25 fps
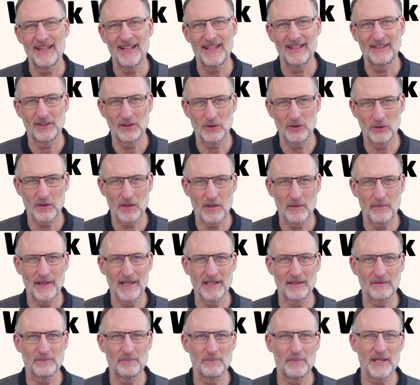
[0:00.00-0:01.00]
talk
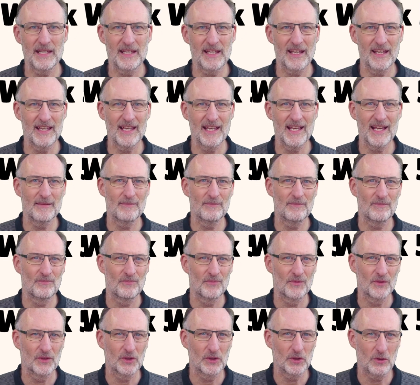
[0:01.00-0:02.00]
about PKM,
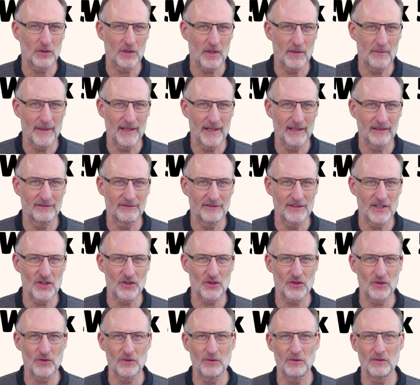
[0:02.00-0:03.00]
talk about
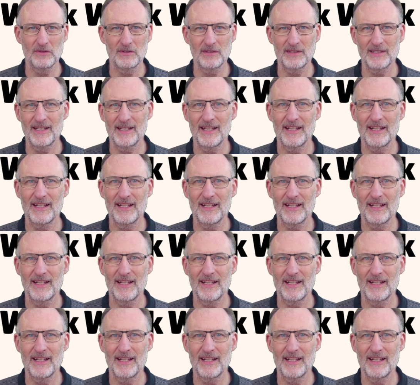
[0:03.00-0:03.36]
visuals,